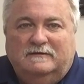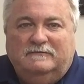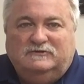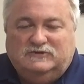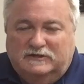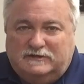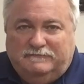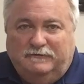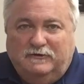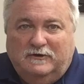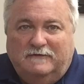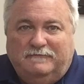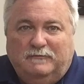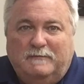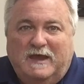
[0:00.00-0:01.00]
just for
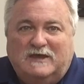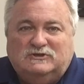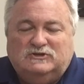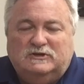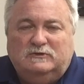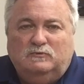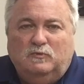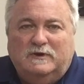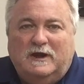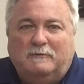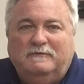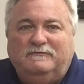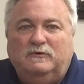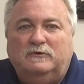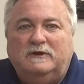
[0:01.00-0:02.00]
your information, when I
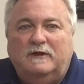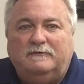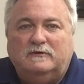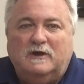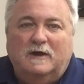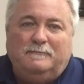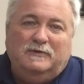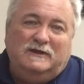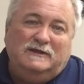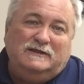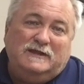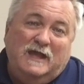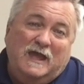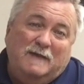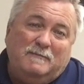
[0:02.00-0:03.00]
review another company's
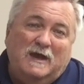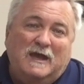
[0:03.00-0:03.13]
game,